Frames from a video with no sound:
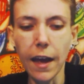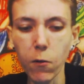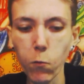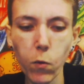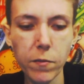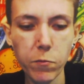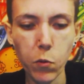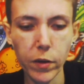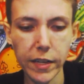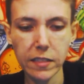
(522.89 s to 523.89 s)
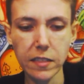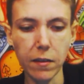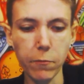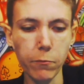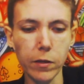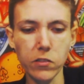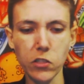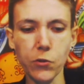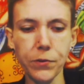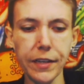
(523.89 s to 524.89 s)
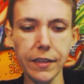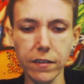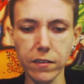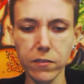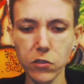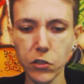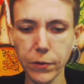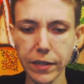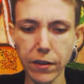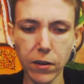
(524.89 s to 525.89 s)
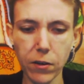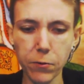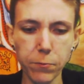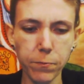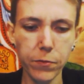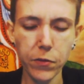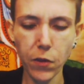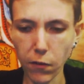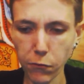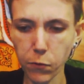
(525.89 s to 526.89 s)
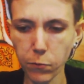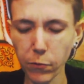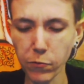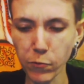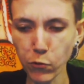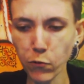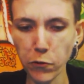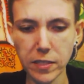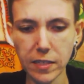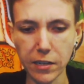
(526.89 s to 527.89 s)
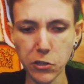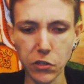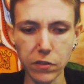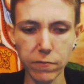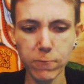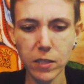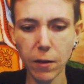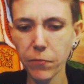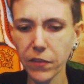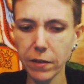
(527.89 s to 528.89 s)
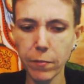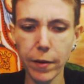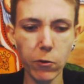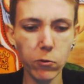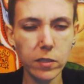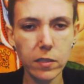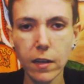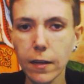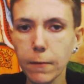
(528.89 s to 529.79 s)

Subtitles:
at one point during our thought form removal session, something about